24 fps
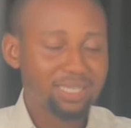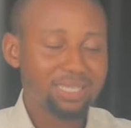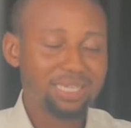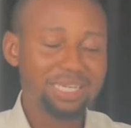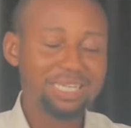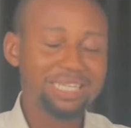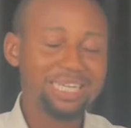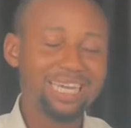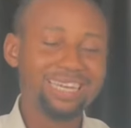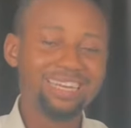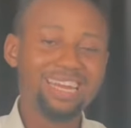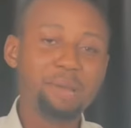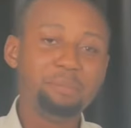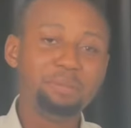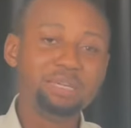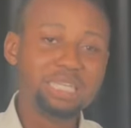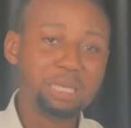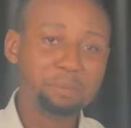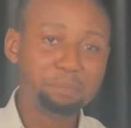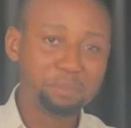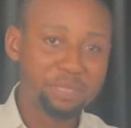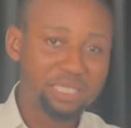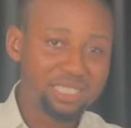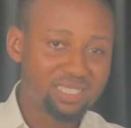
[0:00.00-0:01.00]
Again, let me
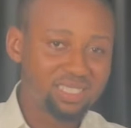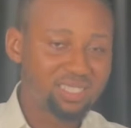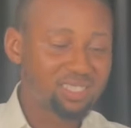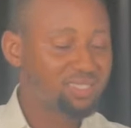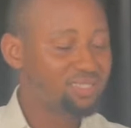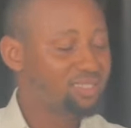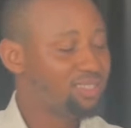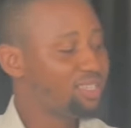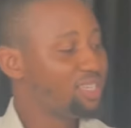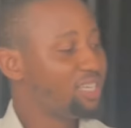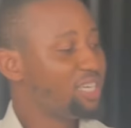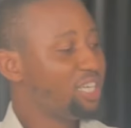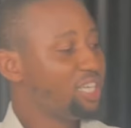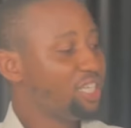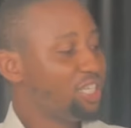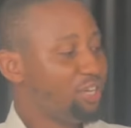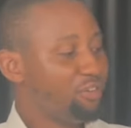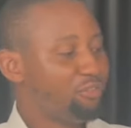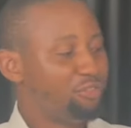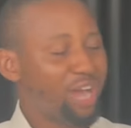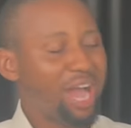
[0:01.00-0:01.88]
repeat. If